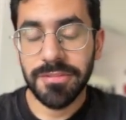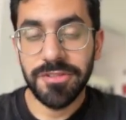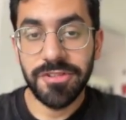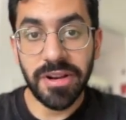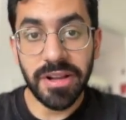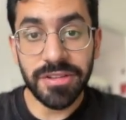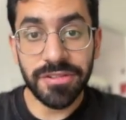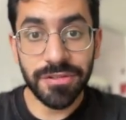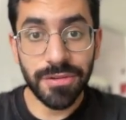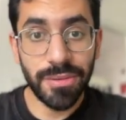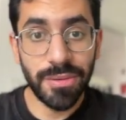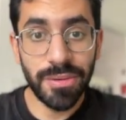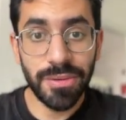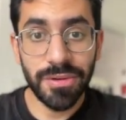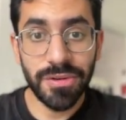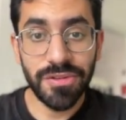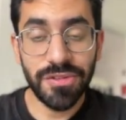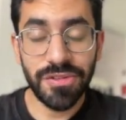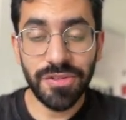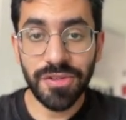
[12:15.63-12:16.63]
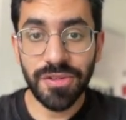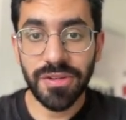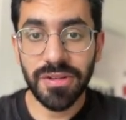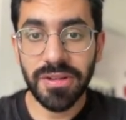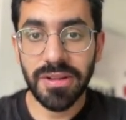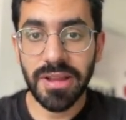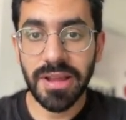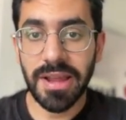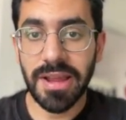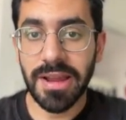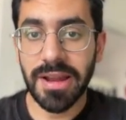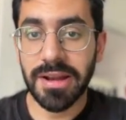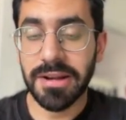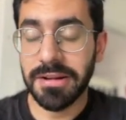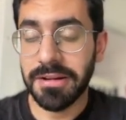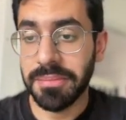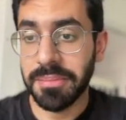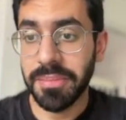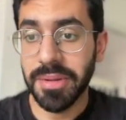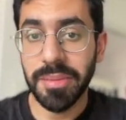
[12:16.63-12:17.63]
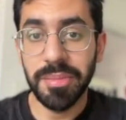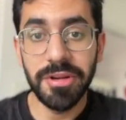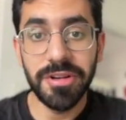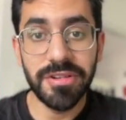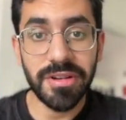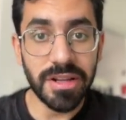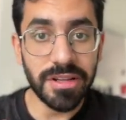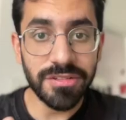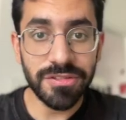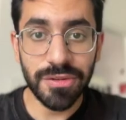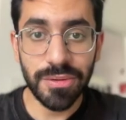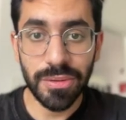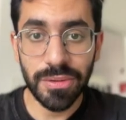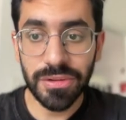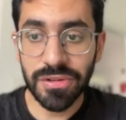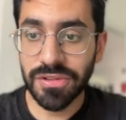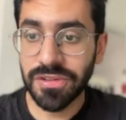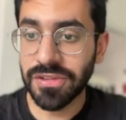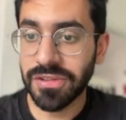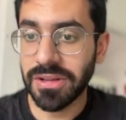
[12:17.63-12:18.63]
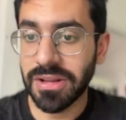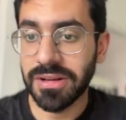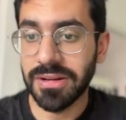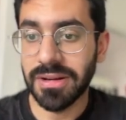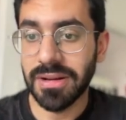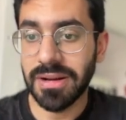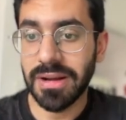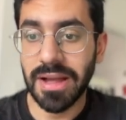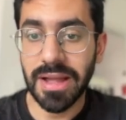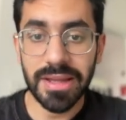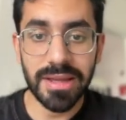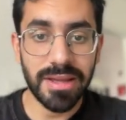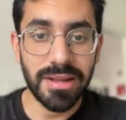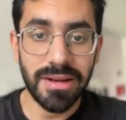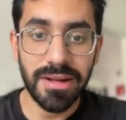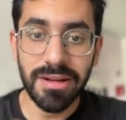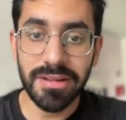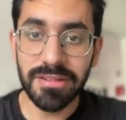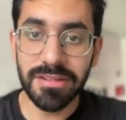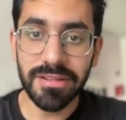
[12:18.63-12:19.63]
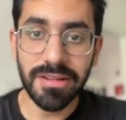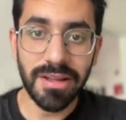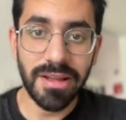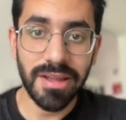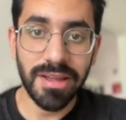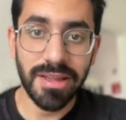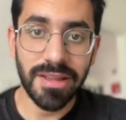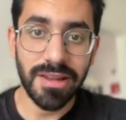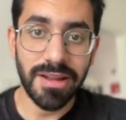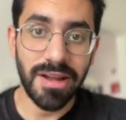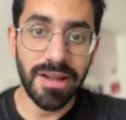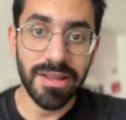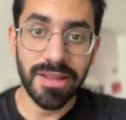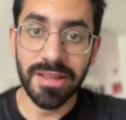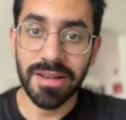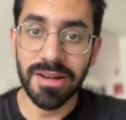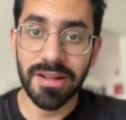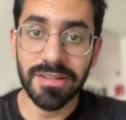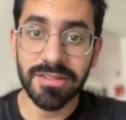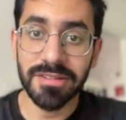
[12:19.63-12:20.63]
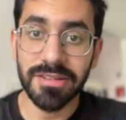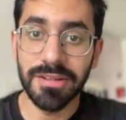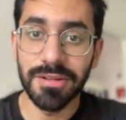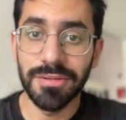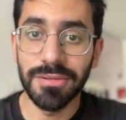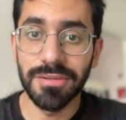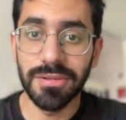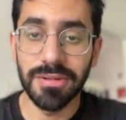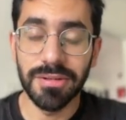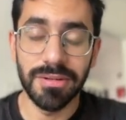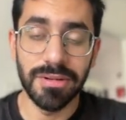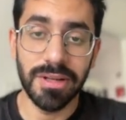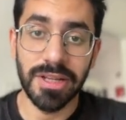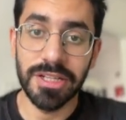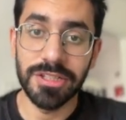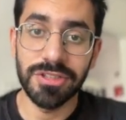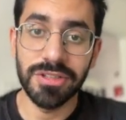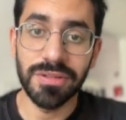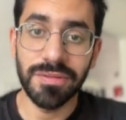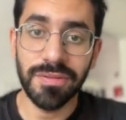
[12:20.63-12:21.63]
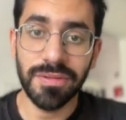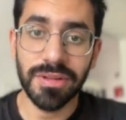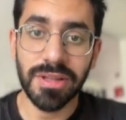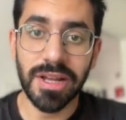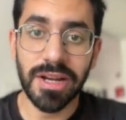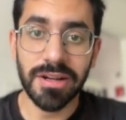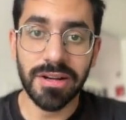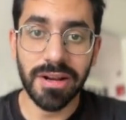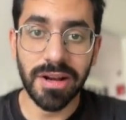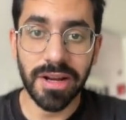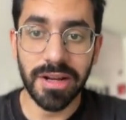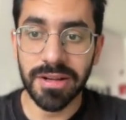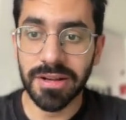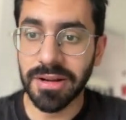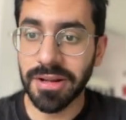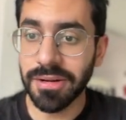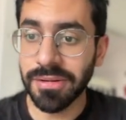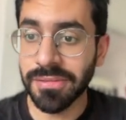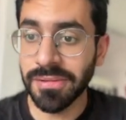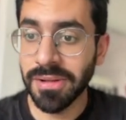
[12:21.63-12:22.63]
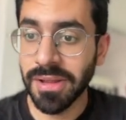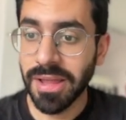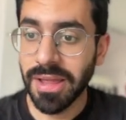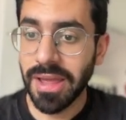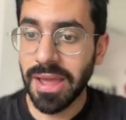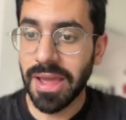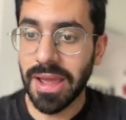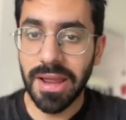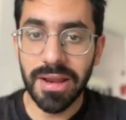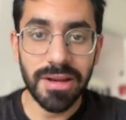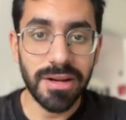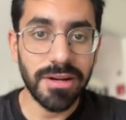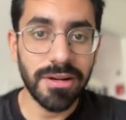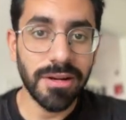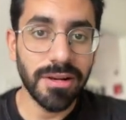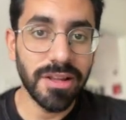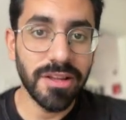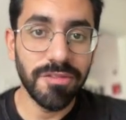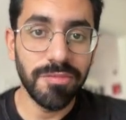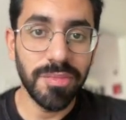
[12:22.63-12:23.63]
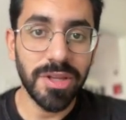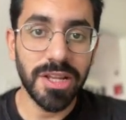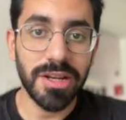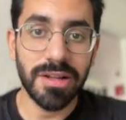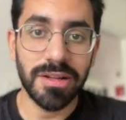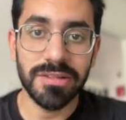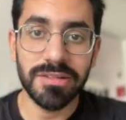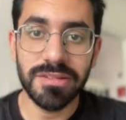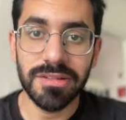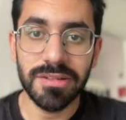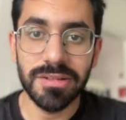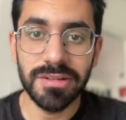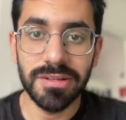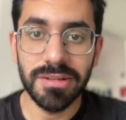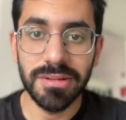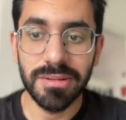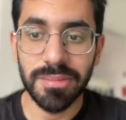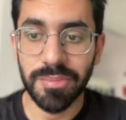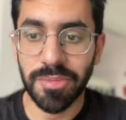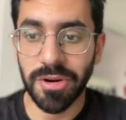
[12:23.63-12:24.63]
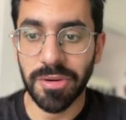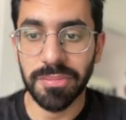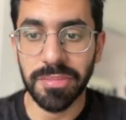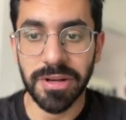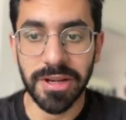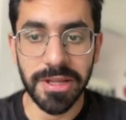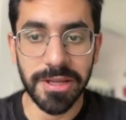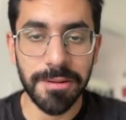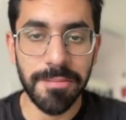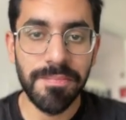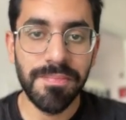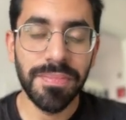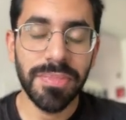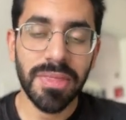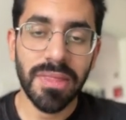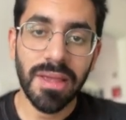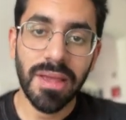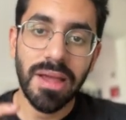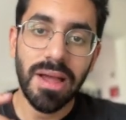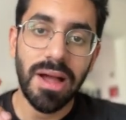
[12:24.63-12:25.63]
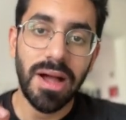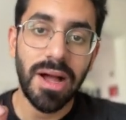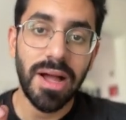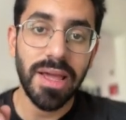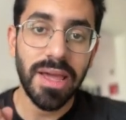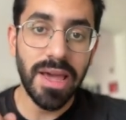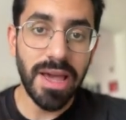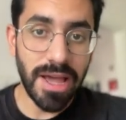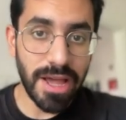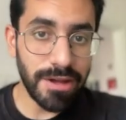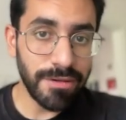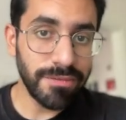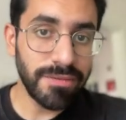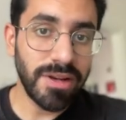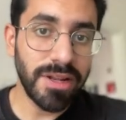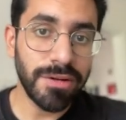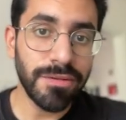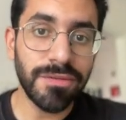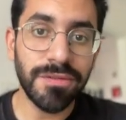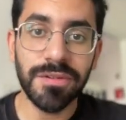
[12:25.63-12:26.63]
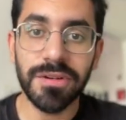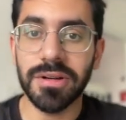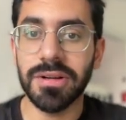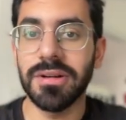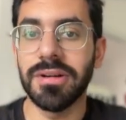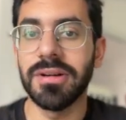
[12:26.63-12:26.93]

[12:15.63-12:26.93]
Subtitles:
dress codes and maybe dress codes, I can ask the agent for that right now, and it will give me an answer promptly. I have left